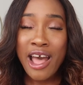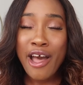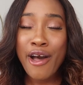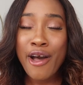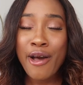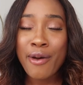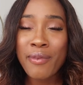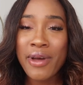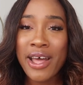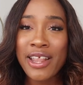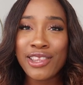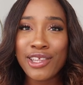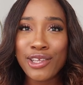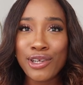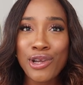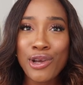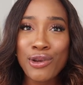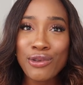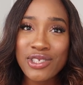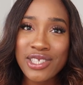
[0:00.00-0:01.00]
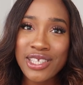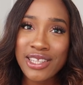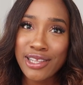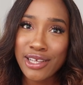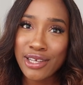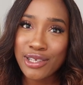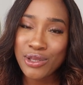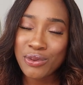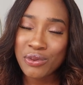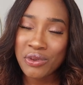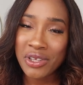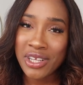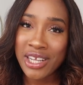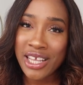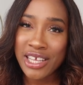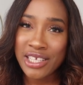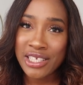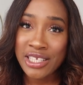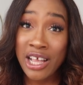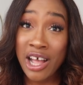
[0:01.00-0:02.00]
um, and the notes in this one
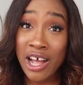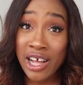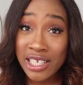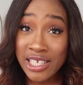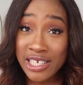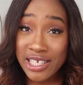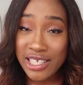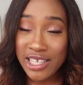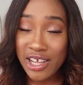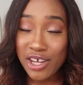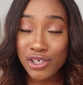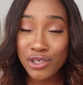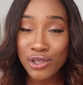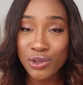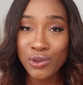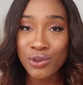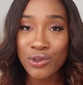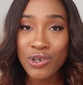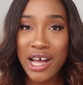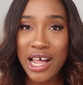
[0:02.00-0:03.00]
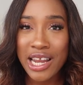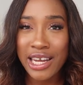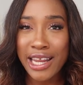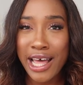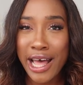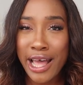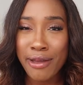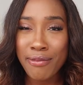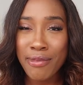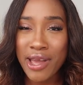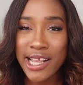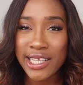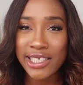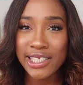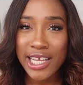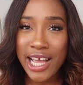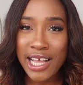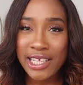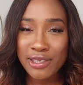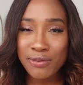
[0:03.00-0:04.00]
is honeysuckle lime
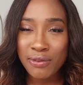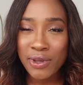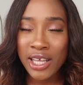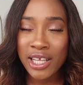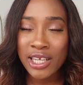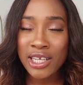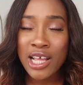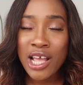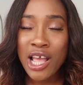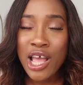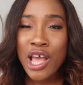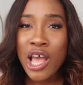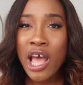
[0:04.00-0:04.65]
and jasmine